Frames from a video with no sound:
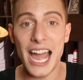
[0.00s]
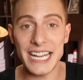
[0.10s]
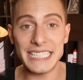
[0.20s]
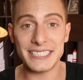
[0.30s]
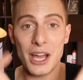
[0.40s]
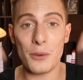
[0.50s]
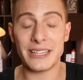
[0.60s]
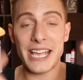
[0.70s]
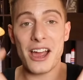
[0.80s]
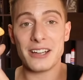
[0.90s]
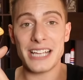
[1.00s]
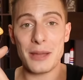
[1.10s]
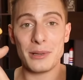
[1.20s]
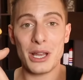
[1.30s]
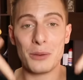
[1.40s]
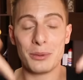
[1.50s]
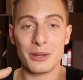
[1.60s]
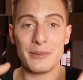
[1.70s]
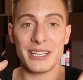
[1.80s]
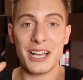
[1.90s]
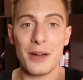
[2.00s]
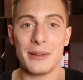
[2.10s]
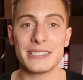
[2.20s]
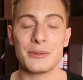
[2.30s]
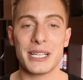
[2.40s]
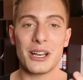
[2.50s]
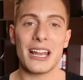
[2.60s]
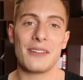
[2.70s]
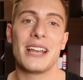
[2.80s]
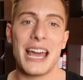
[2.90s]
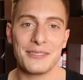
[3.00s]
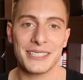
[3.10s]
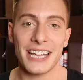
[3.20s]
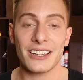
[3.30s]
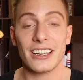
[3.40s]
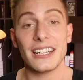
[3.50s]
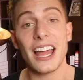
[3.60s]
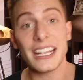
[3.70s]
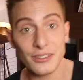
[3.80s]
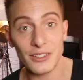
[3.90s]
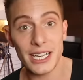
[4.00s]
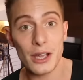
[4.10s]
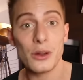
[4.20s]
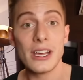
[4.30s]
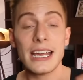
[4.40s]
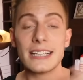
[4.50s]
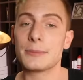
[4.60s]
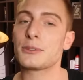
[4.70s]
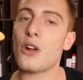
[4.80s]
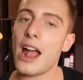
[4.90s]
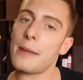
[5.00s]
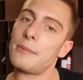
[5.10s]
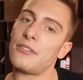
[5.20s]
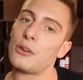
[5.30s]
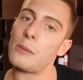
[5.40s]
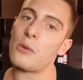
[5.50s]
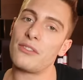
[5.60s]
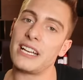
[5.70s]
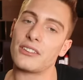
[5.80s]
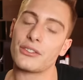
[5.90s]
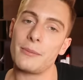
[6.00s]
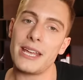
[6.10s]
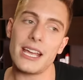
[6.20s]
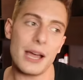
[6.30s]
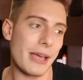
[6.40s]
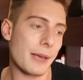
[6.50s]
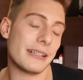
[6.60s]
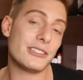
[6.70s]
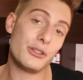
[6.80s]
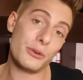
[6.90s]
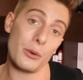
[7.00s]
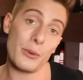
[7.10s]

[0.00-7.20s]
I need to know what they are down below. Put them in the comments so we can all have a laugh together. And like the video, subscribe if you want more videos from me. I make about 2 a